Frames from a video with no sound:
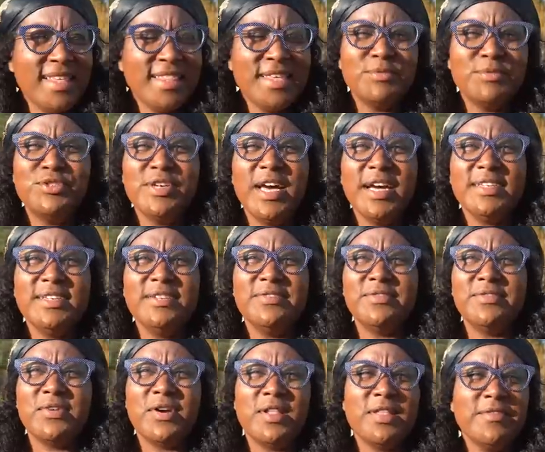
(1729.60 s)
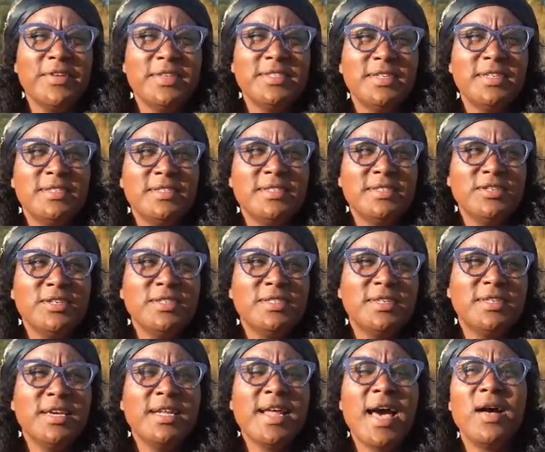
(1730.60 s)
think the objective for all of us is to just
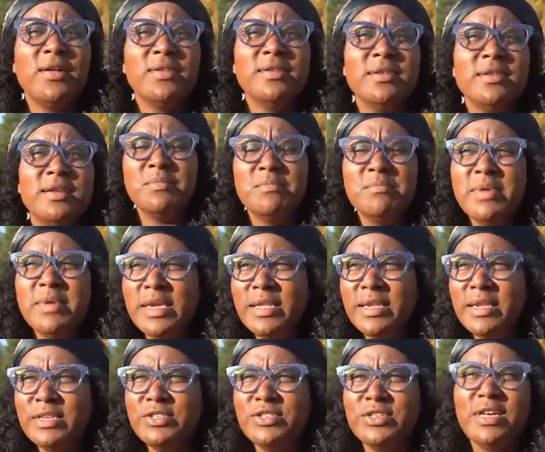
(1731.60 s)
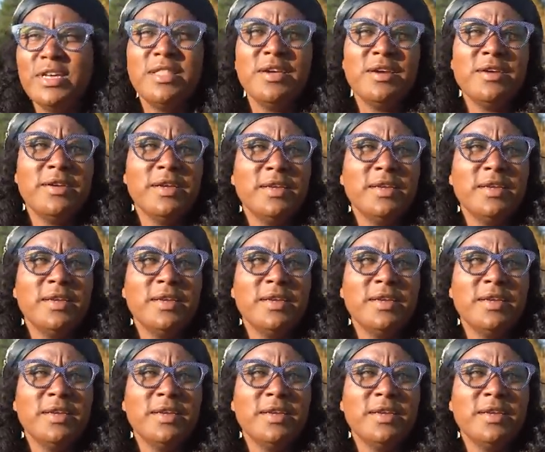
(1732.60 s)
get out and meet each other